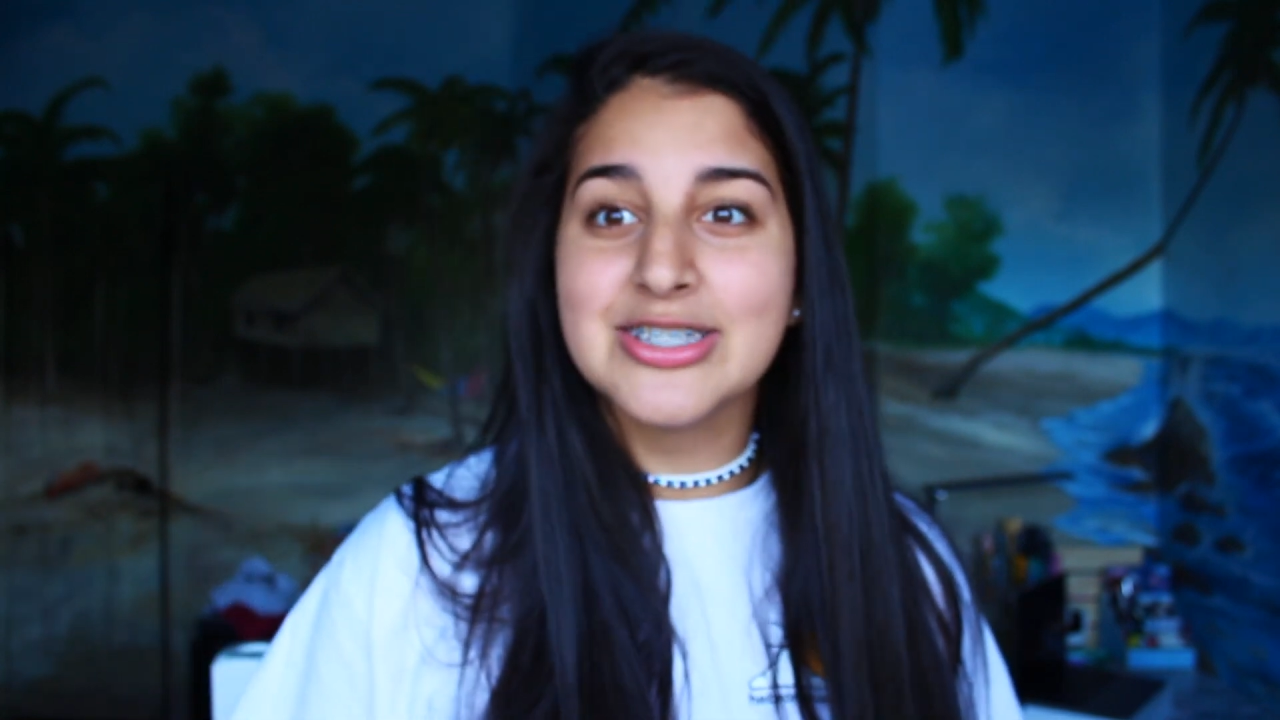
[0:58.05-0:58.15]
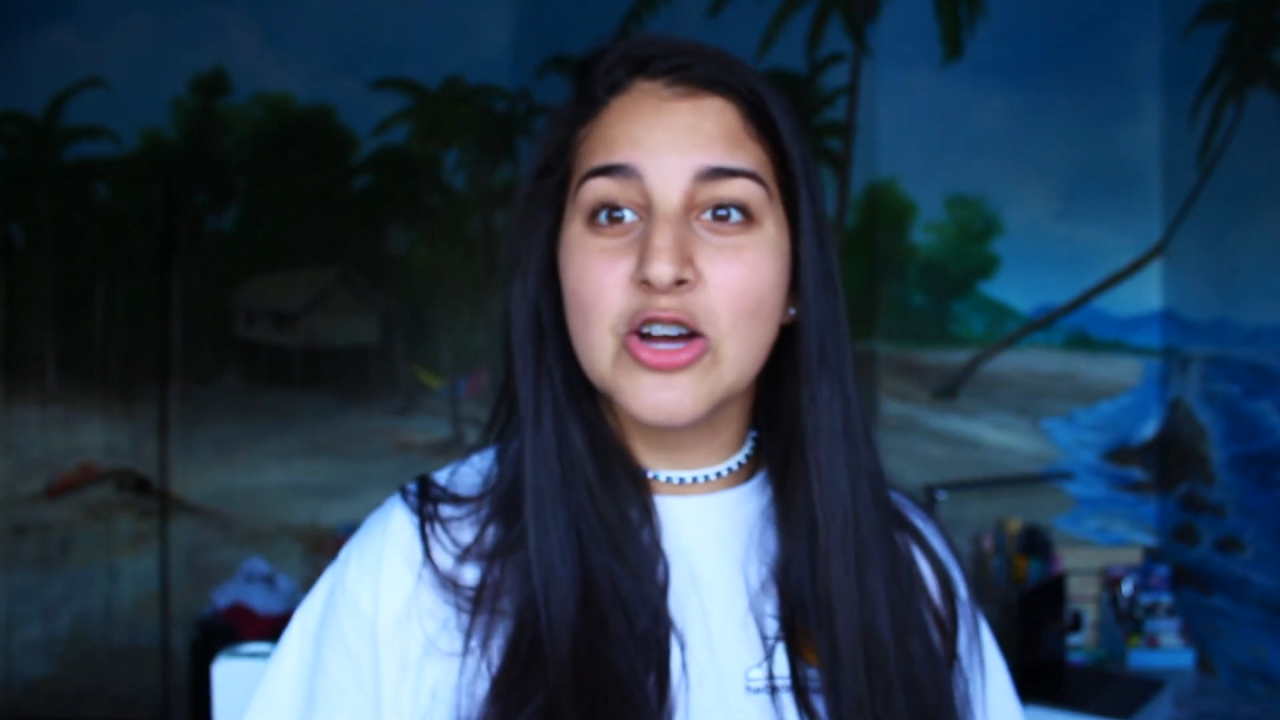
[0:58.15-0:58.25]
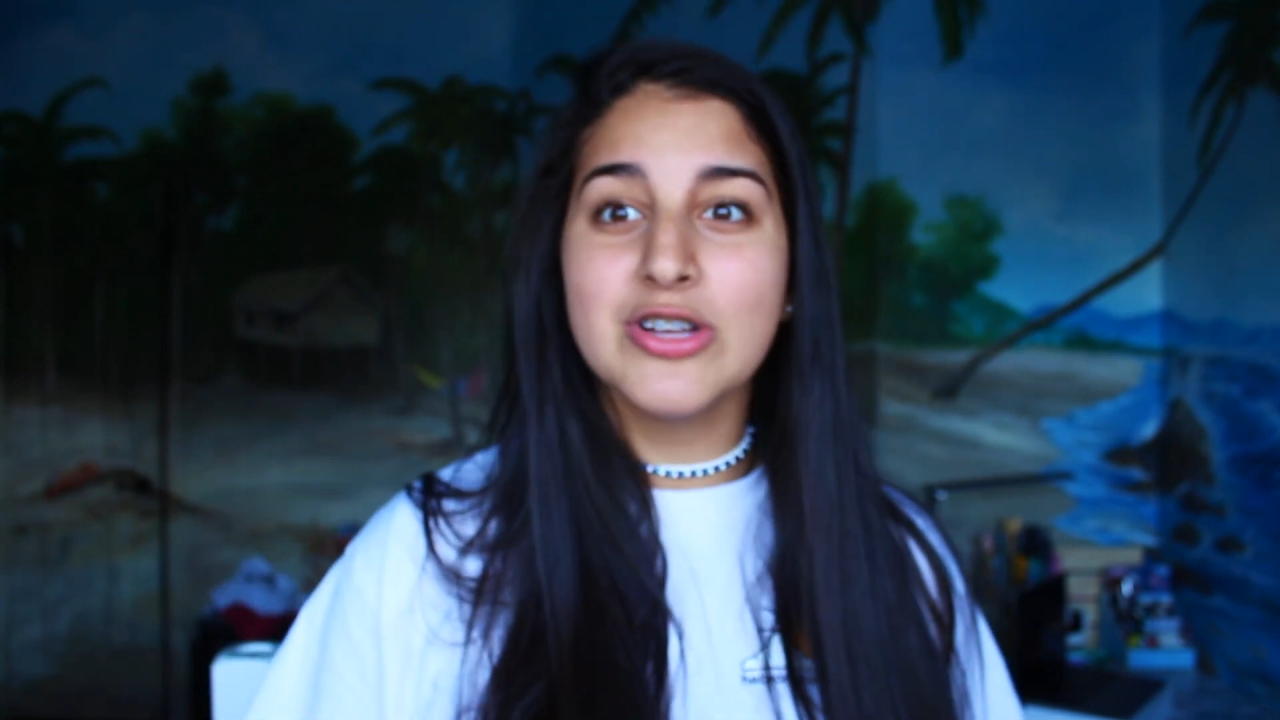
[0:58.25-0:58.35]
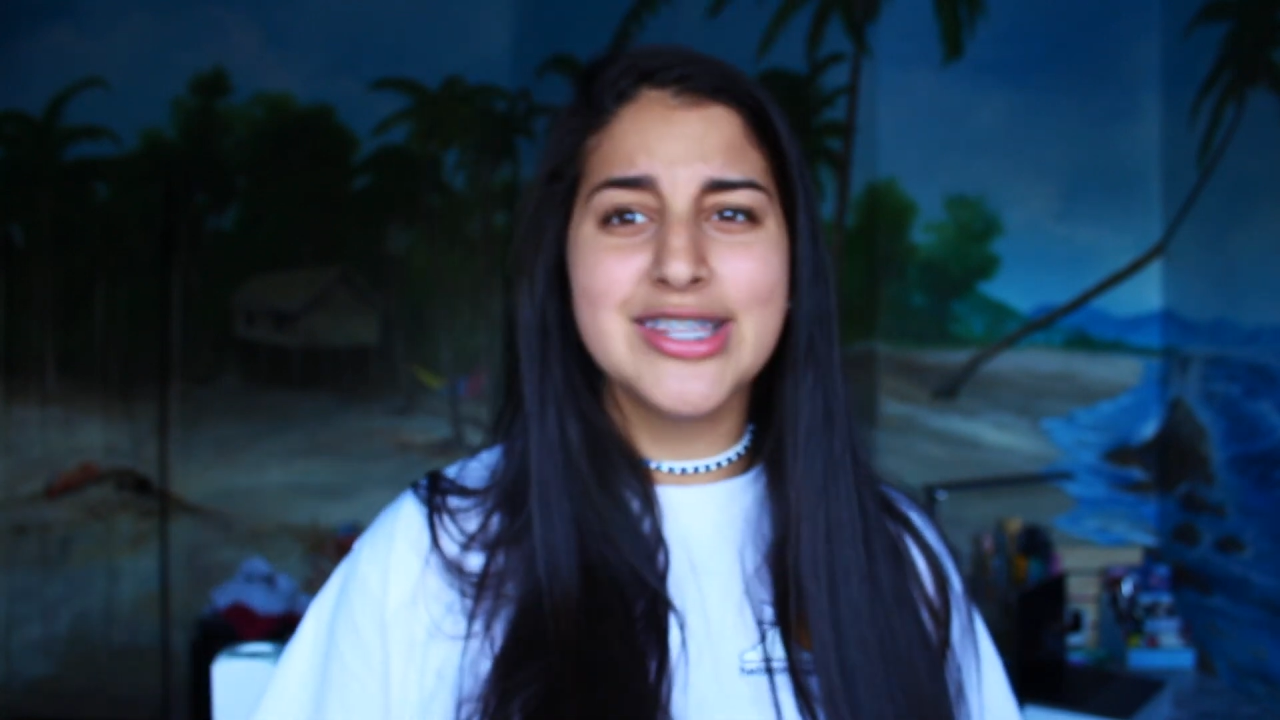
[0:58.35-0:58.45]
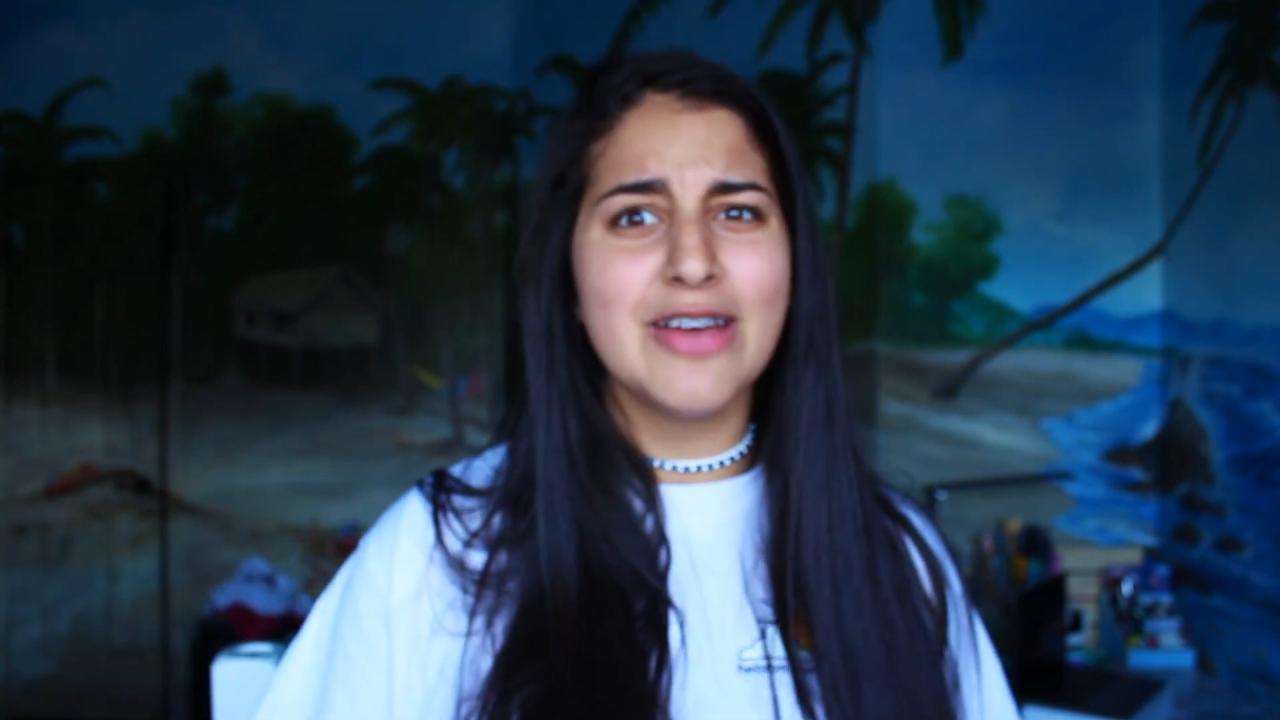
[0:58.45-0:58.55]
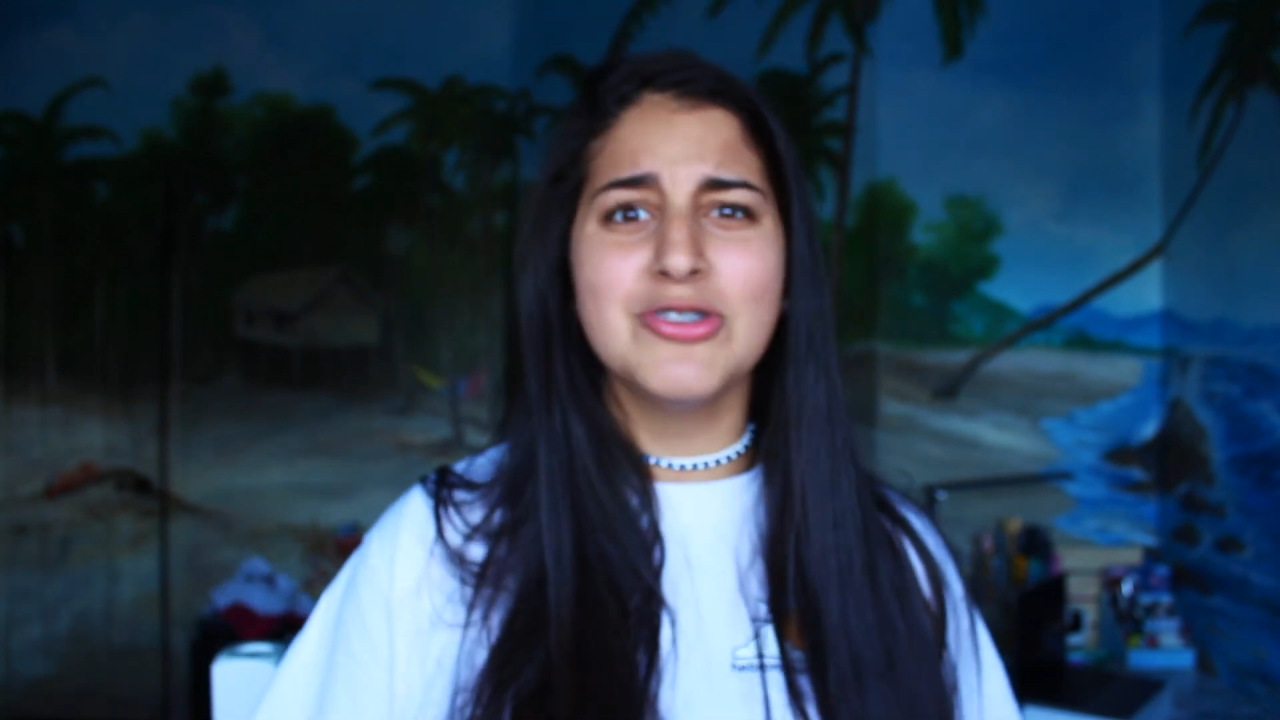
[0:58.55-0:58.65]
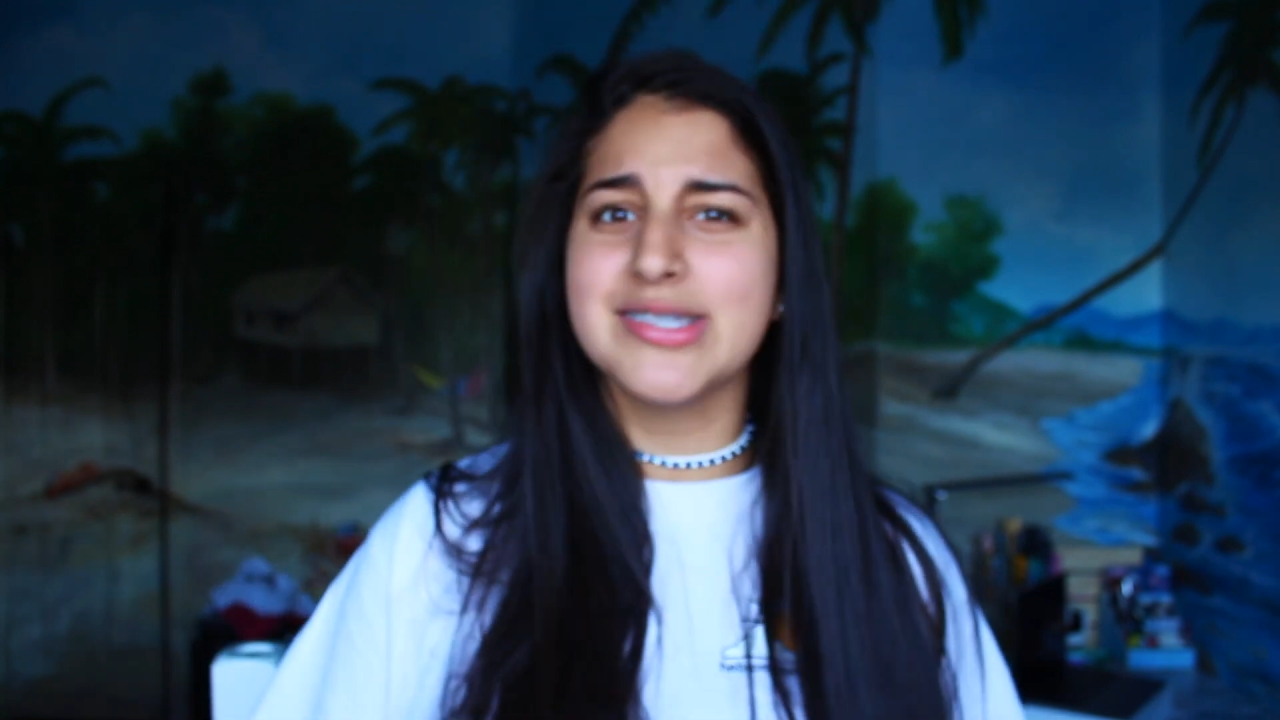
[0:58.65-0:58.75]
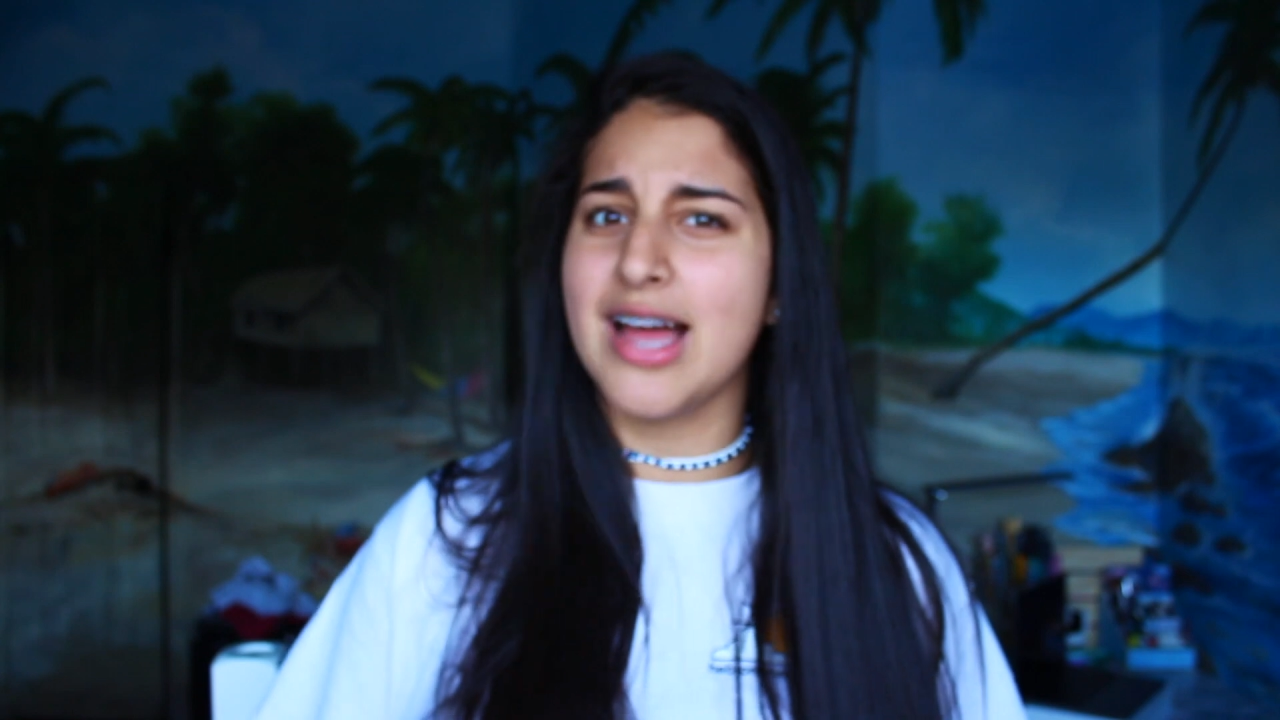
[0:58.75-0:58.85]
so it was